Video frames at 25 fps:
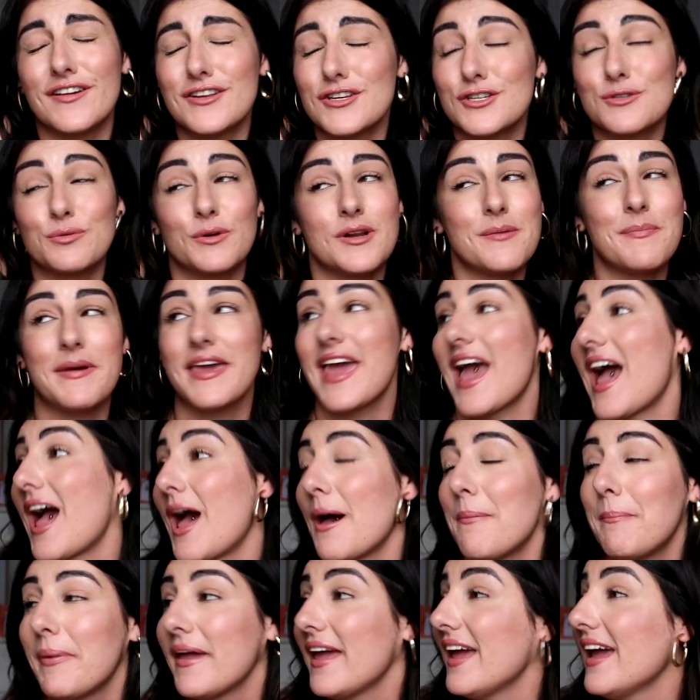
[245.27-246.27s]
I just want to be
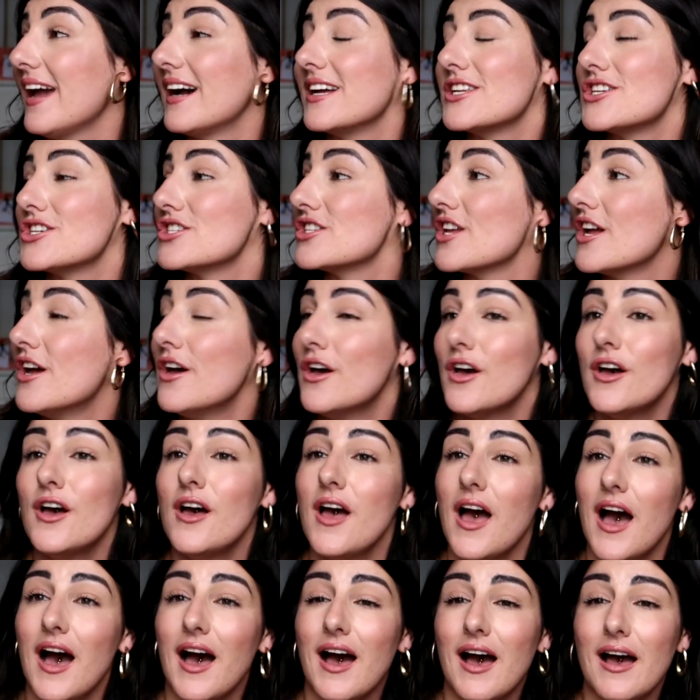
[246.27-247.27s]
happy. I
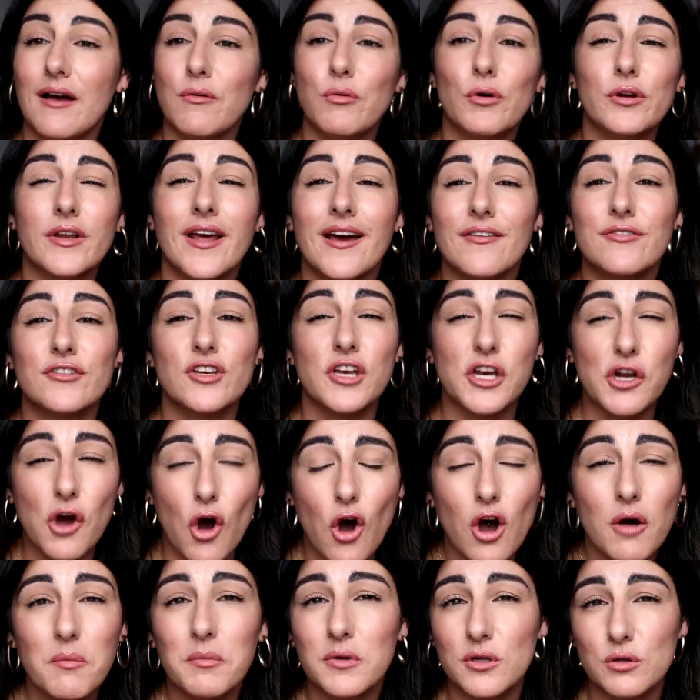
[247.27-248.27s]
want to have
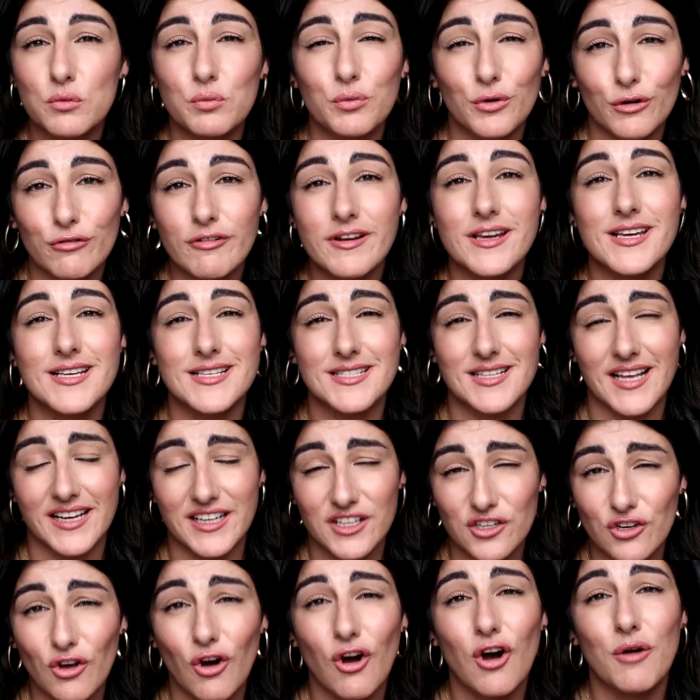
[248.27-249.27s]
normal worries
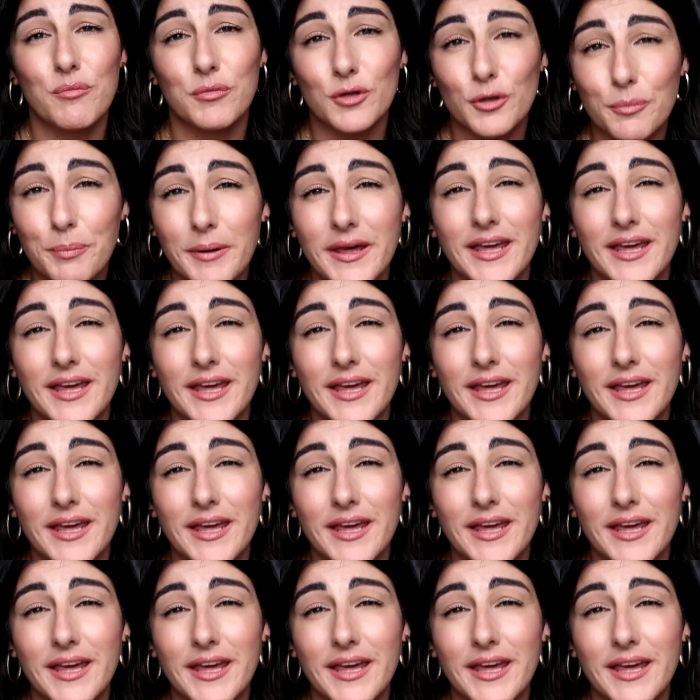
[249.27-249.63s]
like normal